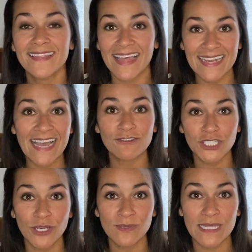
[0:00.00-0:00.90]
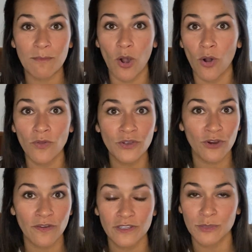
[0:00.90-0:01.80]
that now shows them all the
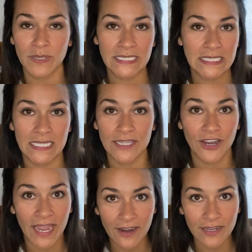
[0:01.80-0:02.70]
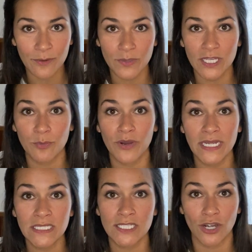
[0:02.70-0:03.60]
crawfish places in their area and what their
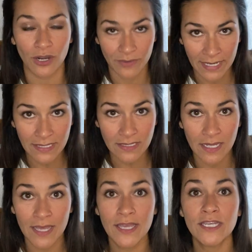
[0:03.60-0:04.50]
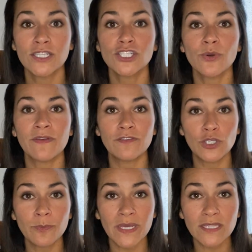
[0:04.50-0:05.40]
prices are, right? So if
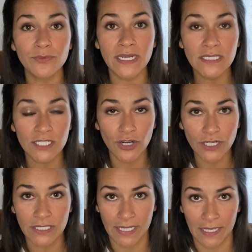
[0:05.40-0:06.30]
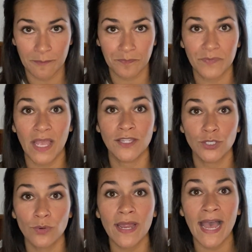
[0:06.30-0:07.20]
you pick the right start date and
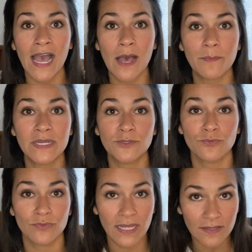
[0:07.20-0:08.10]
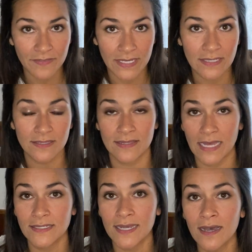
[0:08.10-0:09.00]
your app is relevant to
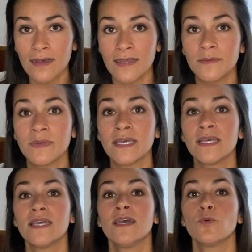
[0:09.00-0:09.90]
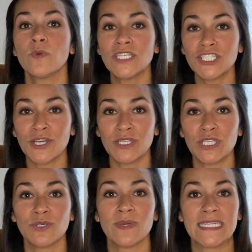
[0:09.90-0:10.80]
that time, we show
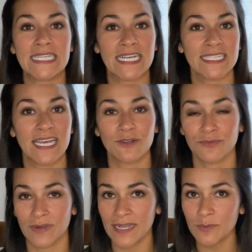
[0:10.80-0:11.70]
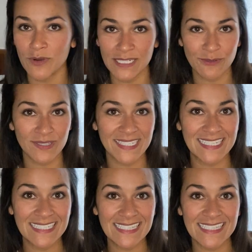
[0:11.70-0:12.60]
you exactly how to write a press
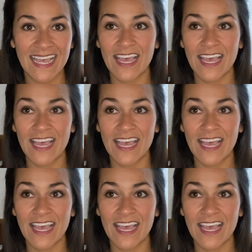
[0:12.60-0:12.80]
release,